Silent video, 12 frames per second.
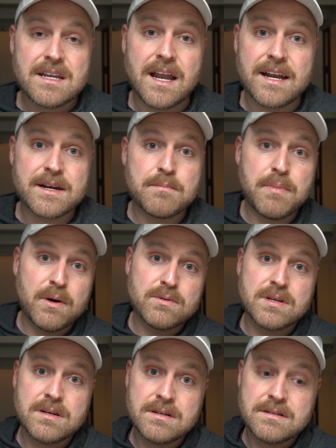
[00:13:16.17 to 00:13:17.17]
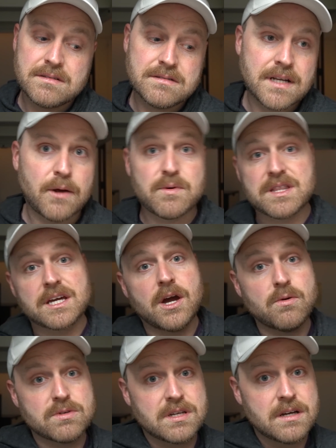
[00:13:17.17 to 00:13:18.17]
not in a boat, not with a
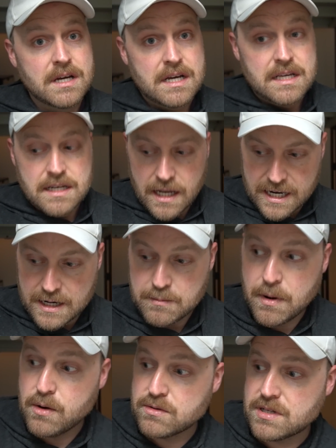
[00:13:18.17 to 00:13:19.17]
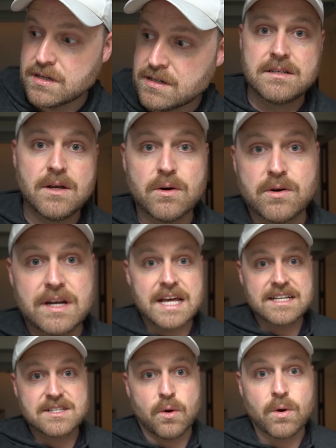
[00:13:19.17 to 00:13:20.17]
goat, not in a moat. No green
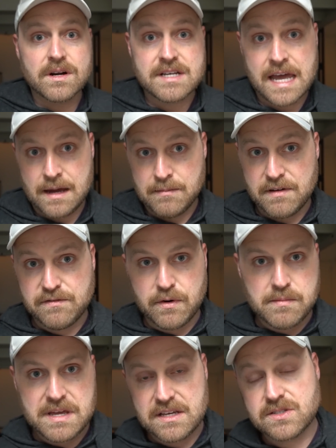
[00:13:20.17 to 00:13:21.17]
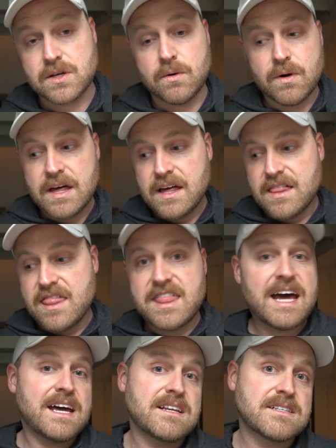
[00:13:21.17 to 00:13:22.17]
eggs or ham for me. So
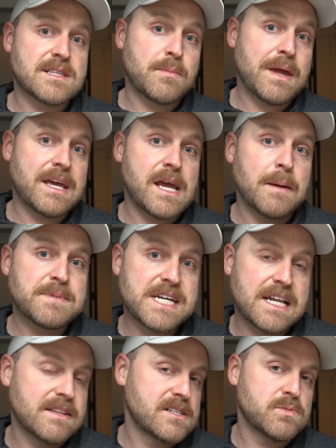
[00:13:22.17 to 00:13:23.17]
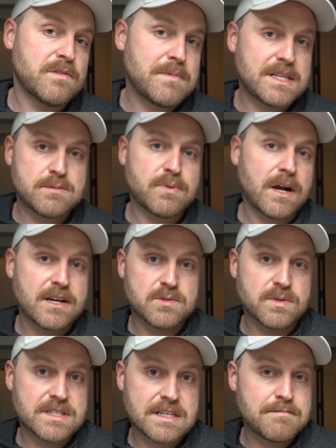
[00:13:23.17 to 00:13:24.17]
that is the banking update. At least we've made some
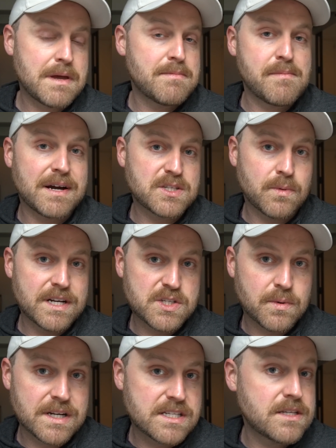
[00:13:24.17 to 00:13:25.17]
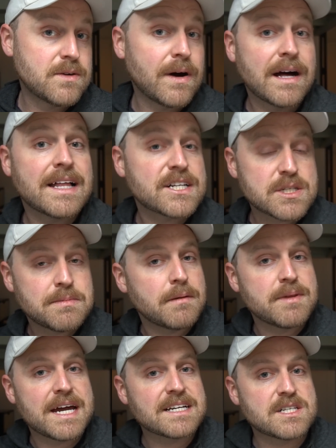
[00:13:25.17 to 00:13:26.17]
progress. We'll see maybe by 2022. I'll actually be
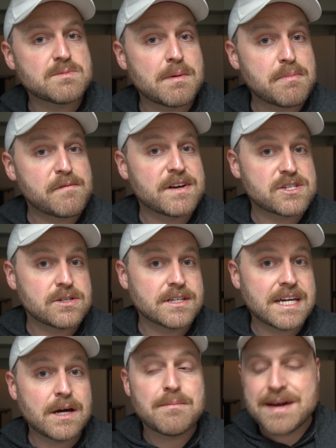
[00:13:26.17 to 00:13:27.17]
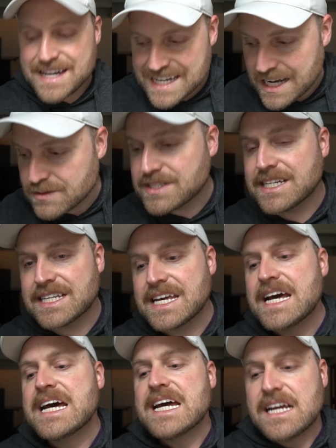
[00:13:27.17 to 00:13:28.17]
able to access my professional account. My accountant
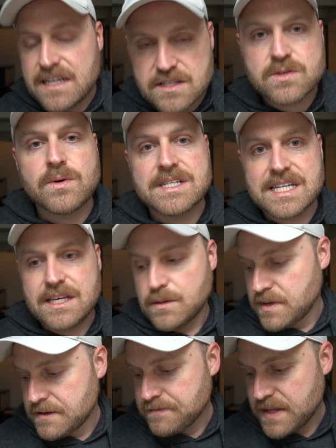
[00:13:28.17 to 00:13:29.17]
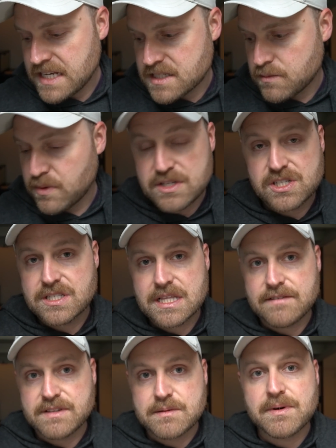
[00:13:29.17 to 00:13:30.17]
is going to kill me at some point. She's
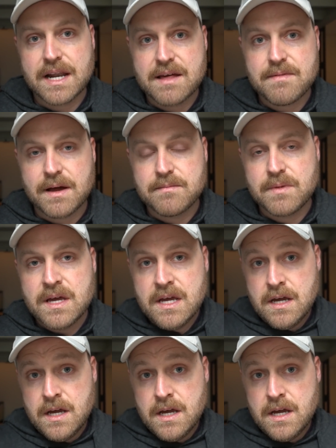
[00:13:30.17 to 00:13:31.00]
lovely, but I, am